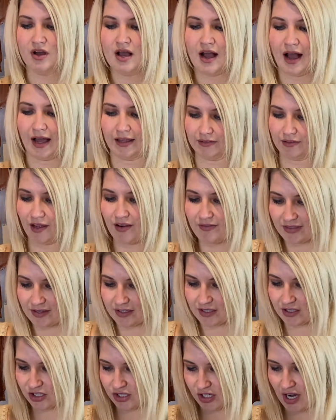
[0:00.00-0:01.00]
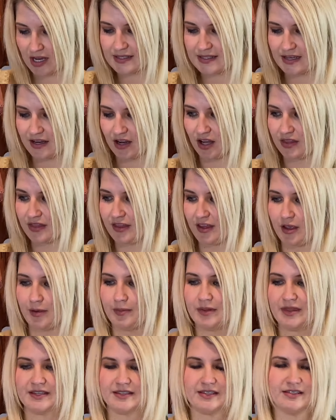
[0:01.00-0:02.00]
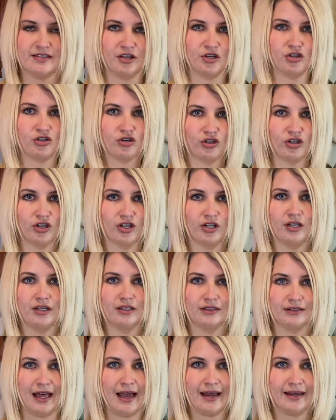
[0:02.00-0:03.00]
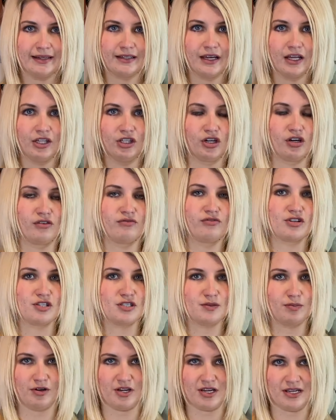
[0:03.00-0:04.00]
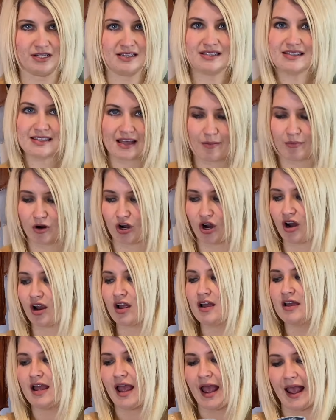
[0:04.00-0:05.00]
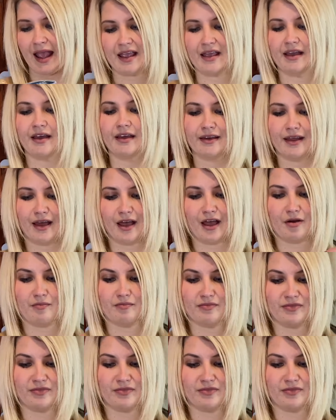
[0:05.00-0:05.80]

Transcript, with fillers: I love the distressing on them. This is a good light color for spring and summer and um,